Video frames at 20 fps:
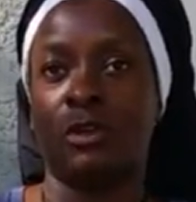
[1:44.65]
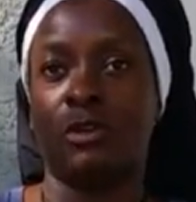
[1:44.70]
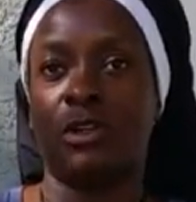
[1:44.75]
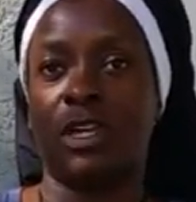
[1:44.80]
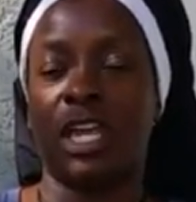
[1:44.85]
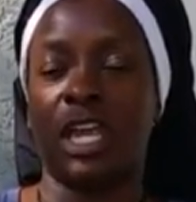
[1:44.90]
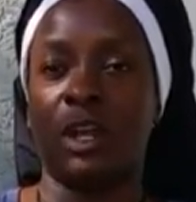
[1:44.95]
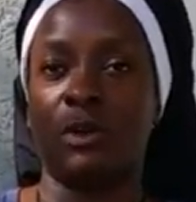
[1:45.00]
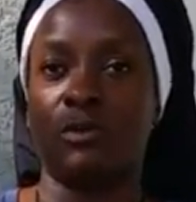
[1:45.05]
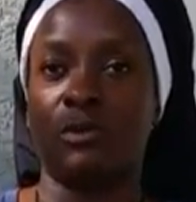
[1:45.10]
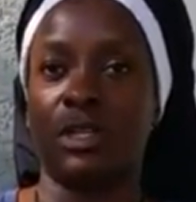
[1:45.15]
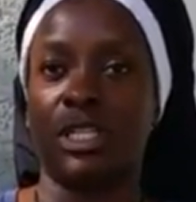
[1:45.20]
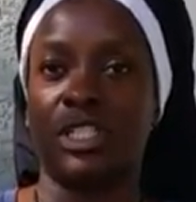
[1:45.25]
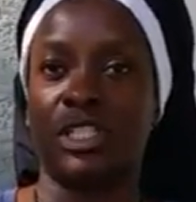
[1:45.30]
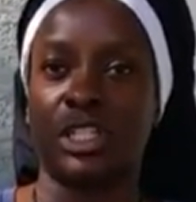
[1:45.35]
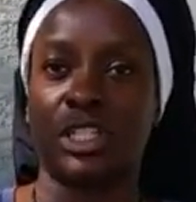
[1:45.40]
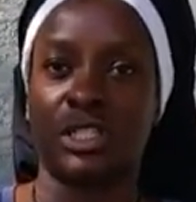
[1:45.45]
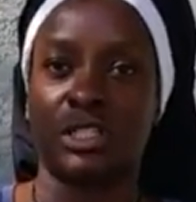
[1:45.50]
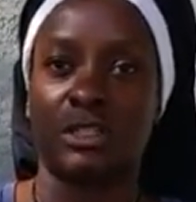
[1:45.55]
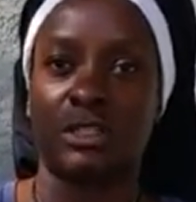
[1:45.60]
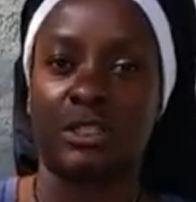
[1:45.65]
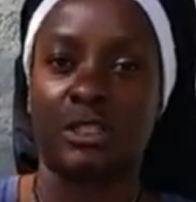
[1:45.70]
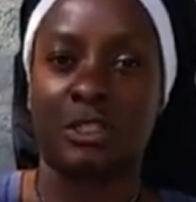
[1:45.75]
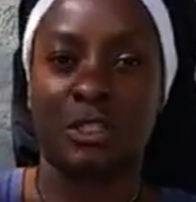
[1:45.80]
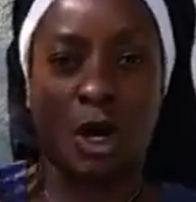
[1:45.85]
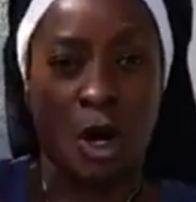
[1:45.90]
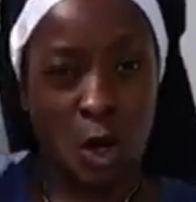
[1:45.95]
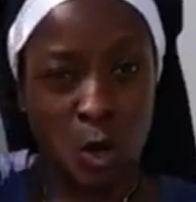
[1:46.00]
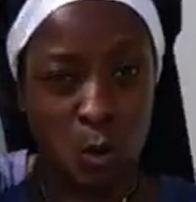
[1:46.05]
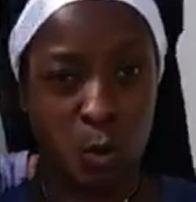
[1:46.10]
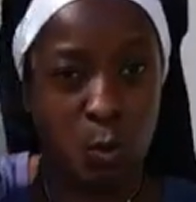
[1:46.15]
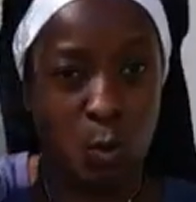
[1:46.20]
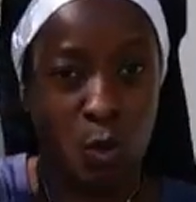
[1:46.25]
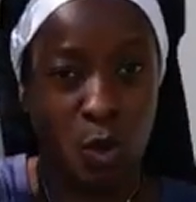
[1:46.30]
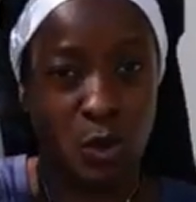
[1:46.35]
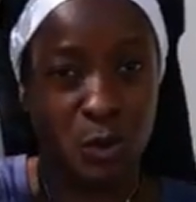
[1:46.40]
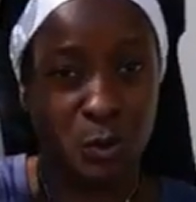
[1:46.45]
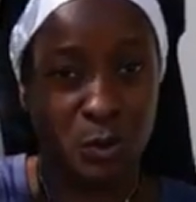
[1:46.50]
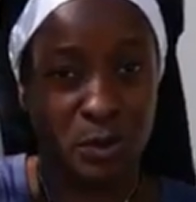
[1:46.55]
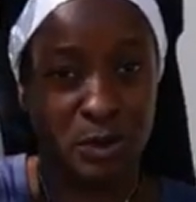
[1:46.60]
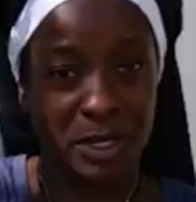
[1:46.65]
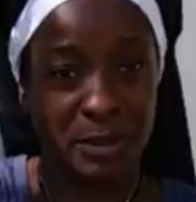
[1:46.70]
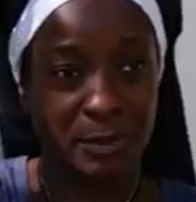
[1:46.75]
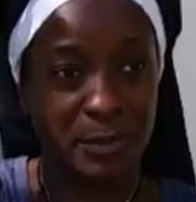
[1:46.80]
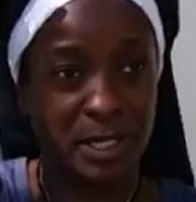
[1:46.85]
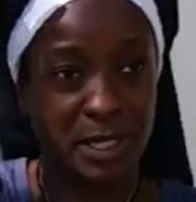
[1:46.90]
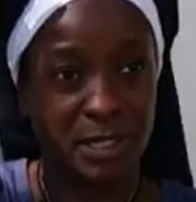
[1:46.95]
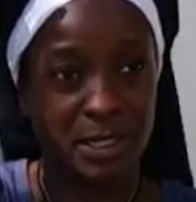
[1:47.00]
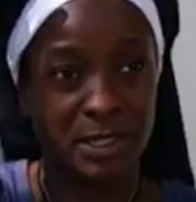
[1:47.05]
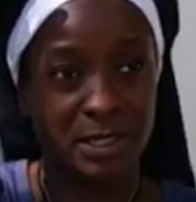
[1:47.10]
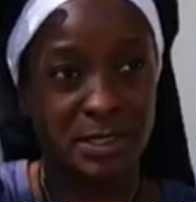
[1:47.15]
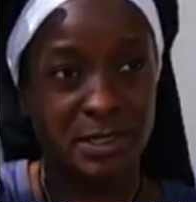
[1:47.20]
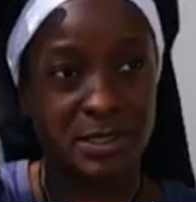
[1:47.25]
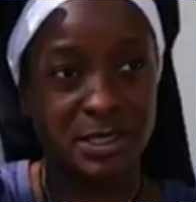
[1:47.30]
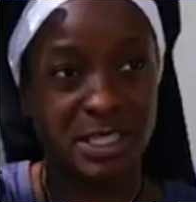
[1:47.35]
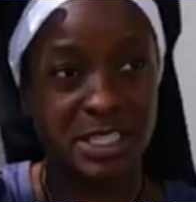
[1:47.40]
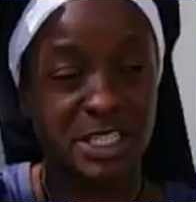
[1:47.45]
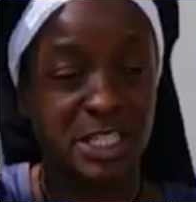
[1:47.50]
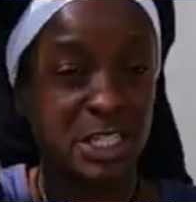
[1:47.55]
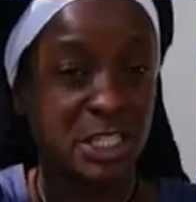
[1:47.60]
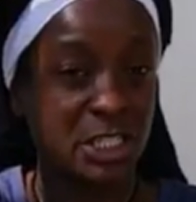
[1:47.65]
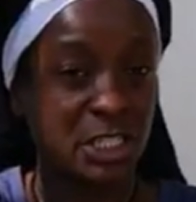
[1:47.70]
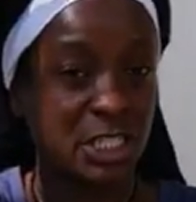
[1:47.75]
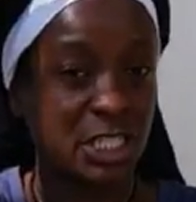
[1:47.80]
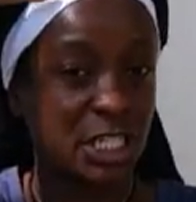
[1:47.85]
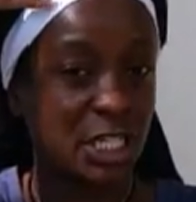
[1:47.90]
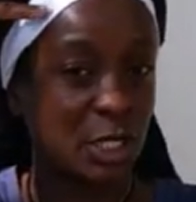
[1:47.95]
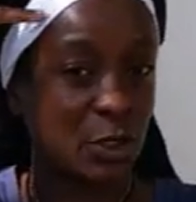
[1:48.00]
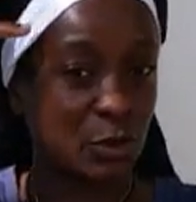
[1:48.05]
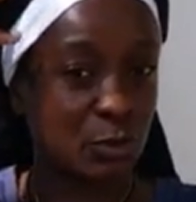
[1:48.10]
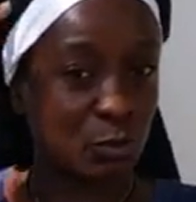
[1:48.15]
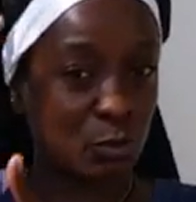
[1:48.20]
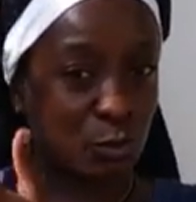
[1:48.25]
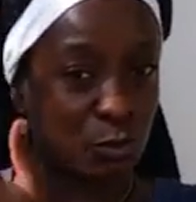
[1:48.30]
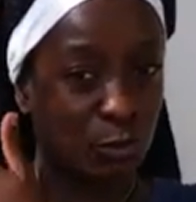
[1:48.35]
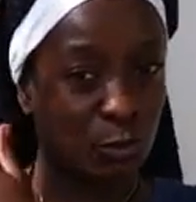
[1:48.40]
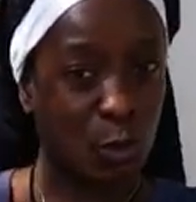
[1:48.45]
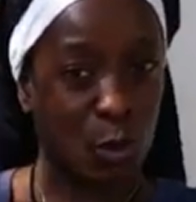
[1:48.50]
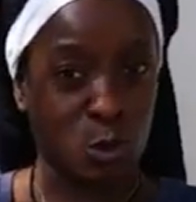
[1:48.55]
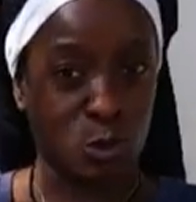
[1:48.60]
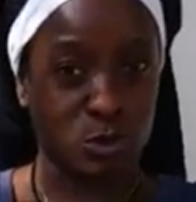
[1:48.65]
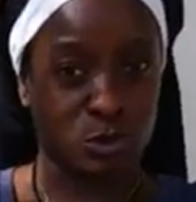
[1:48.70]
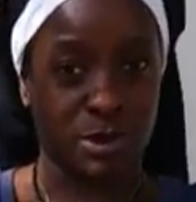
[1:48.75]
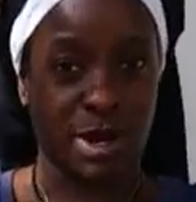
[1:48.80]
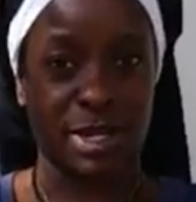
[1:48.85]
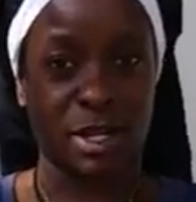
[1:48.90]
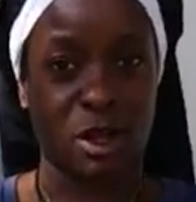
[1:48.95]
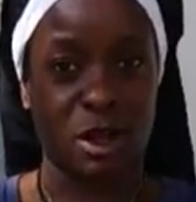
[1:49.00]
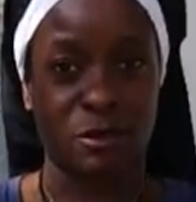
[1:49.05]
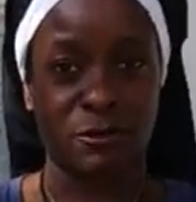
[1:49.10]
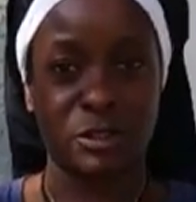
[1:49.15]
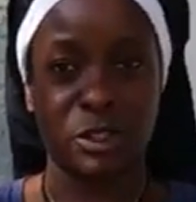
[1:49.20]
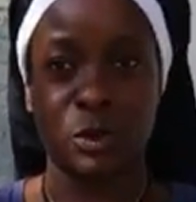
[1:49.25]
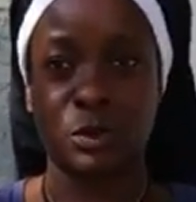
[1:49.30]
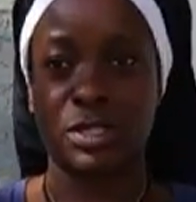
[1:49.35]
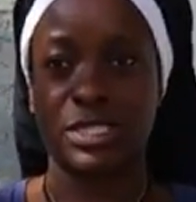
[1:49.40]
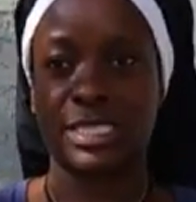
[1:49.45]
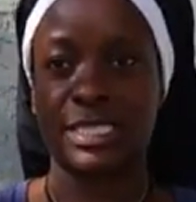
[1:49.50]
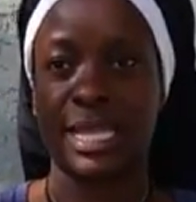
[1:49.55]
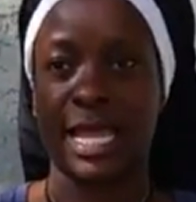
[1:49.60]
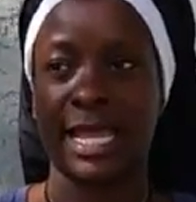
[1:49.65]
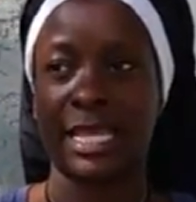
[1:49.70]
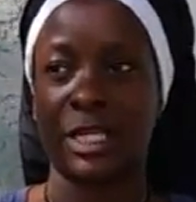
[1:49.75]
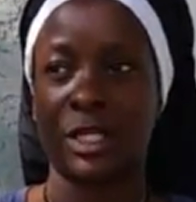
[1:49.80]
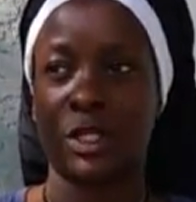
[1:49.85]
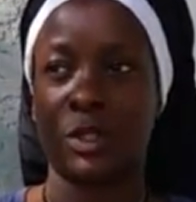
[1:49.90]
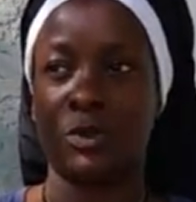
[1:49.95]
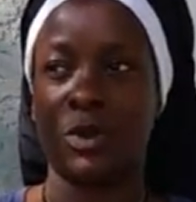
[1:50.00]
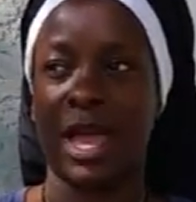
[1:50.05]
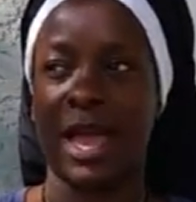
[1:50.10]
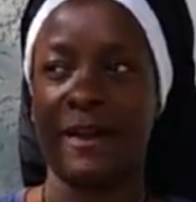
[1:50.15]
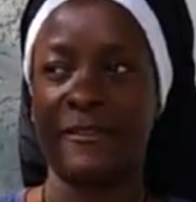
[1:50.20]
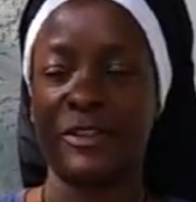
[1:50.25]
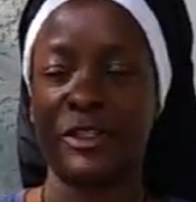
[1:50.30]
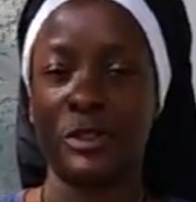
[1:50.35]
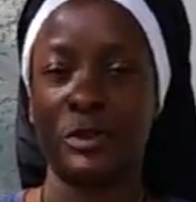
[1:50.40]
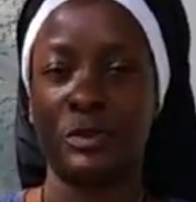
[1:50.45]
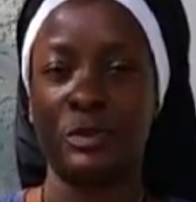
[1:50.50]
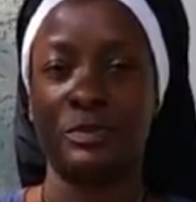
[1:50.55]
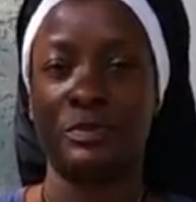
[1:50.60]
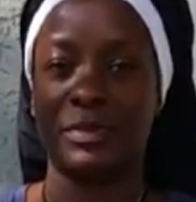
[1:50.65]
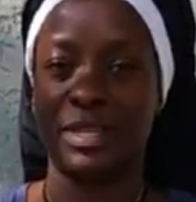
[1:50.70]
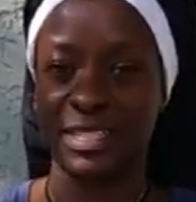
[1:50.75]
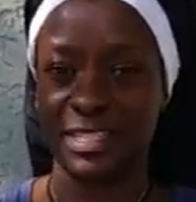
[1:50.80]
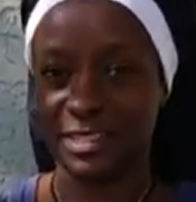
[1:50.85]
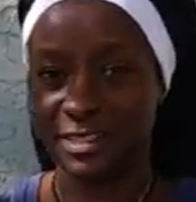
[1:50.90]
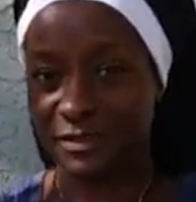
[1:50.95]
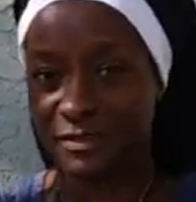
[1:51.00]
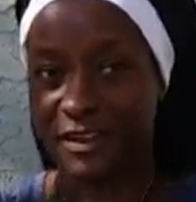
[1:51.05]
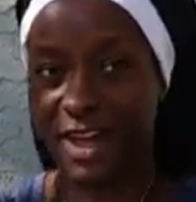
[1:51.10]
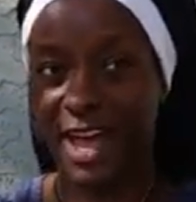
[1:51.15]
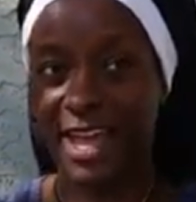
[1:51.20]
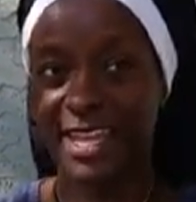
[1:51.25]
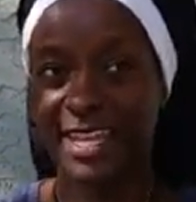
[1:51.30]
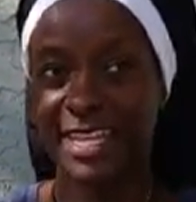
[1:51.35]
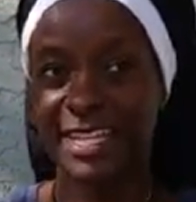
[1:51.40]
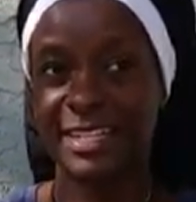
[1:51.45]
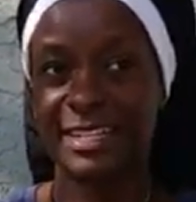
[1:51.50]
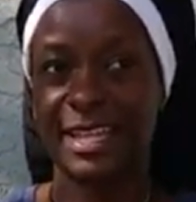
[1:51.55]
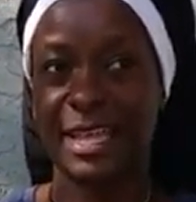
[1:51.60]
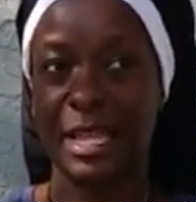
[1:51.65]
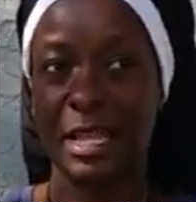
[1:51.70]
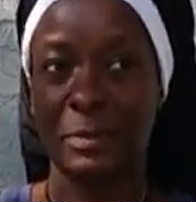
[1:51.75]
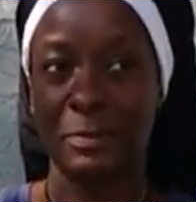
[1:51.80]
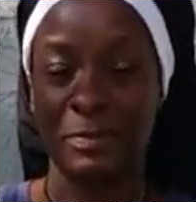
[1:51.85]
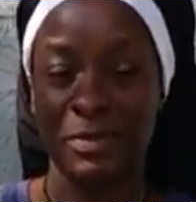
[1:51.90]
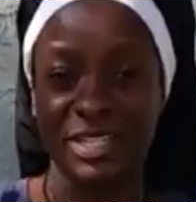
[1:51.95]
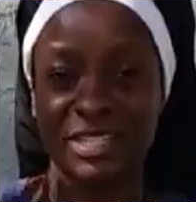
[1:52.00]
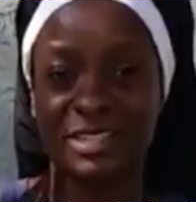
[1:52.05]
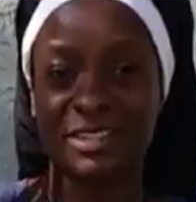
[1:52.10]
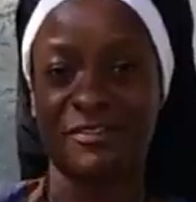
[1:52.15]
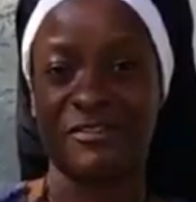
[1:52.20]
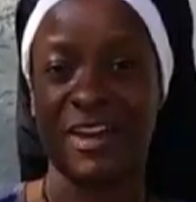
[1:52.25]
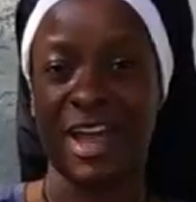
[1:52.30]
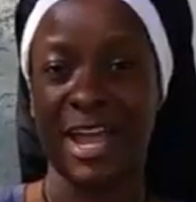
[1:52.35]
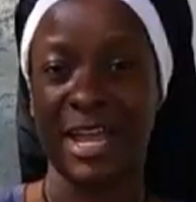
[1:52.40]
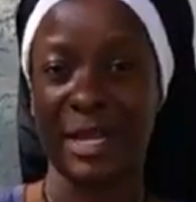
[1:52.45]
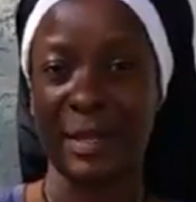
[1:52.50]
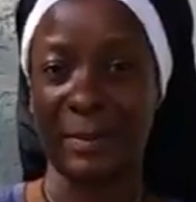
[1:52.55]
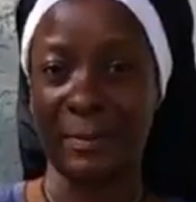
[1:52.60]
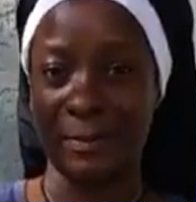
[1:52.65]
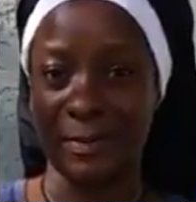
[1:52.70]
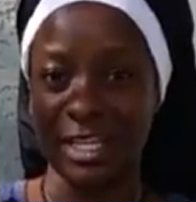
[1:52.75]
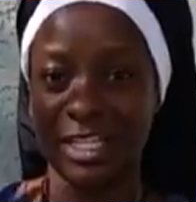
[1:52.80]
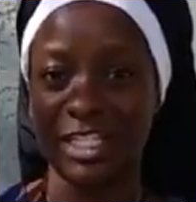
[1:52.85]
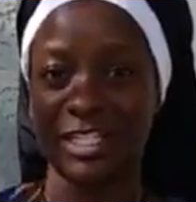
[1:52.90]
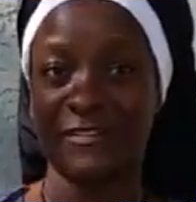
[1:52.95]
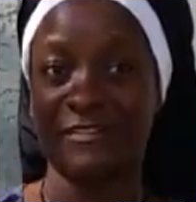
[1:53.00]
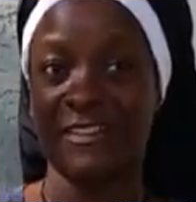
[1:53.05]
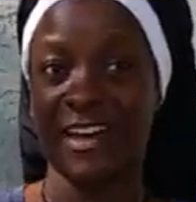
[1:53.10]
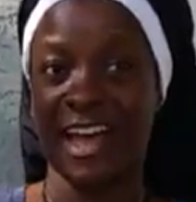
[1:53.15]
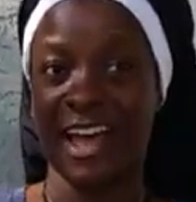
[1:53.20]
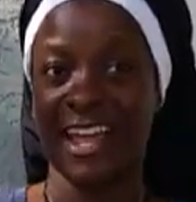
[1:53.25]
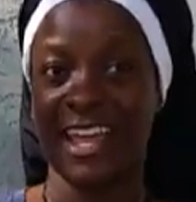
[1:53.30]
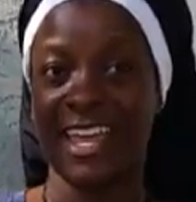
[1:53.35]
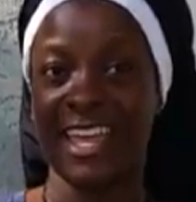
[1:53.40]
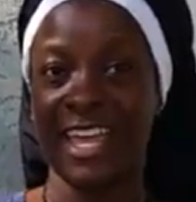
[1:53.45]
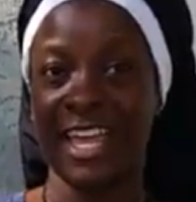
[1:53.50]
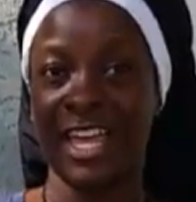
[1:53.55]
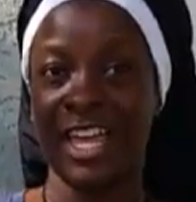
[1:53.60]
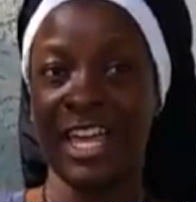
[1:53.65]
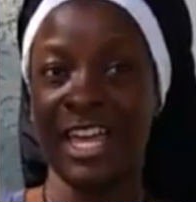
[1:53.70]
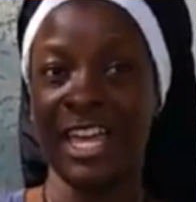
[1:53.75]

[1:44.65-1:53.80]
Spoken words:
You can't really just dunk water on it because initially it rolls right off. So it's like you have to mystify it and mystify it and mystify it